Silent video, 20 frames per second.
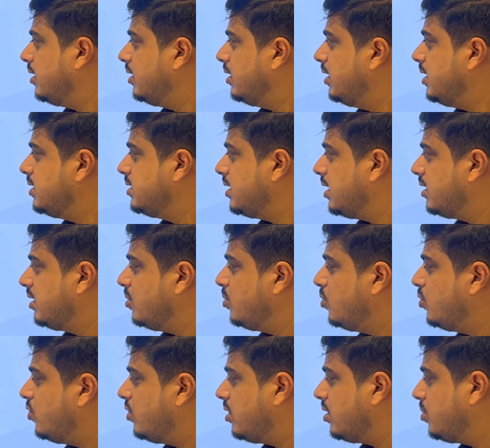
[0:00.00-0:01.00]
These are the
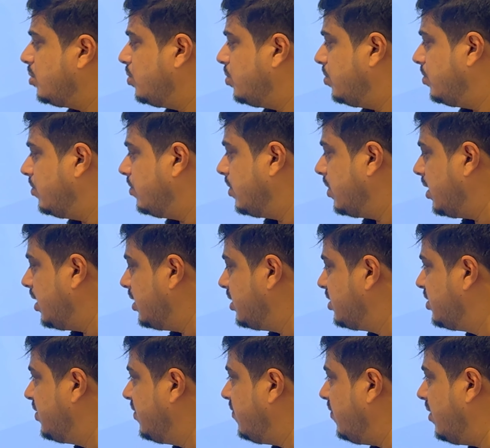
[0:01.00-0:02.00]
motor and
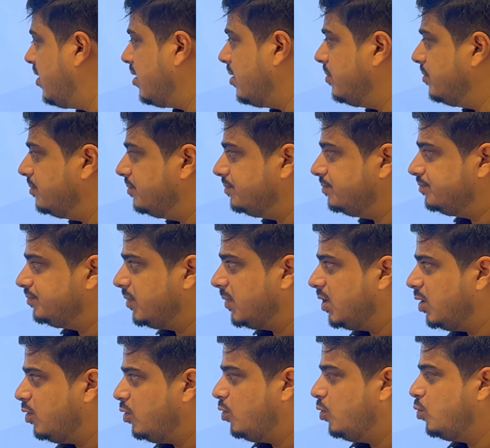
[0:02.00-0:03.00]
shift drum.
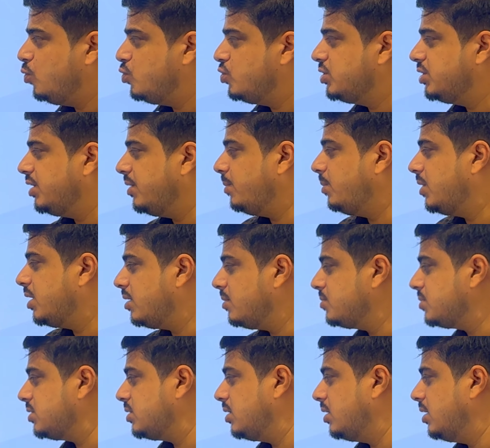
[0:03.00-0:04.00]
2 shift
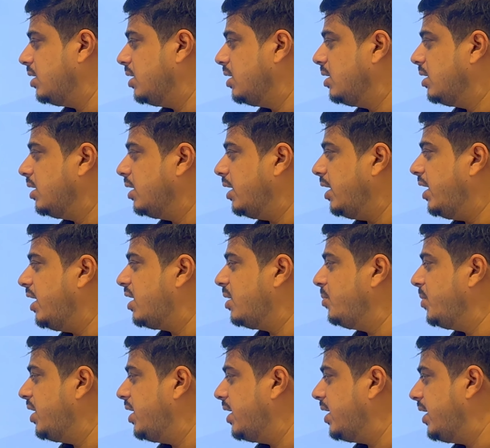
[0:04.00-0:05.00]
drums,
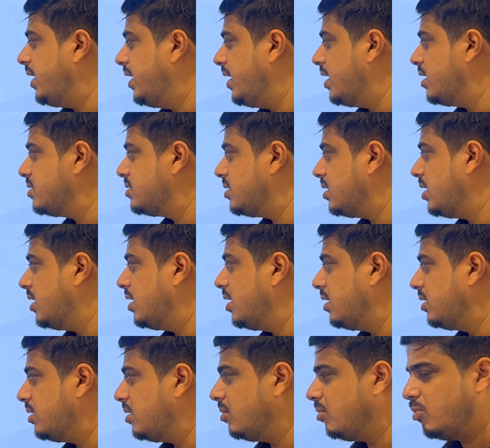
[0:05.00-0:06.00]
intermediate gears
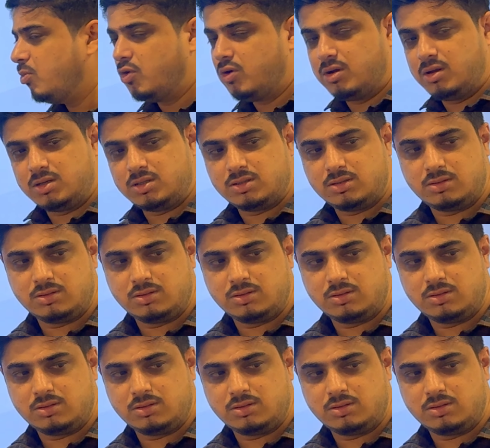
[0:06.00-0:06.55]
and motors.